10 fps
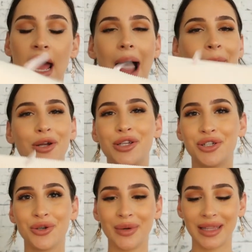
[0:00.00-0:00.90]
I'm not too
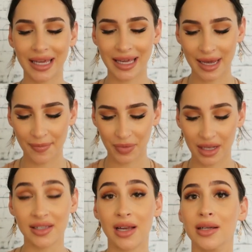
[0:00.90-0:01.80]
sure what the
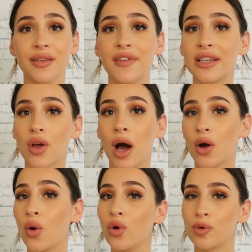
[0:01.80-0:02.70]
styles of these
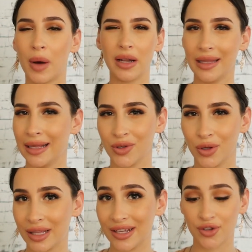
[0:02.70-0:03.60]
are called, but it's
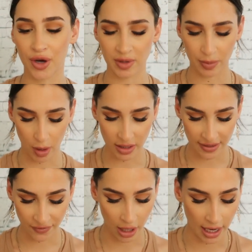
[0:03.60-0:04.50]
all in the description box
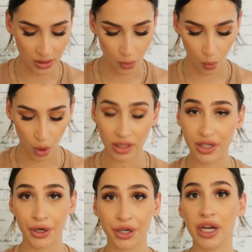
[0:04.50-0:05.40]
if you guys want
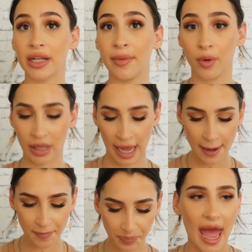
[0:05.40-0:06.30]
to check them all out.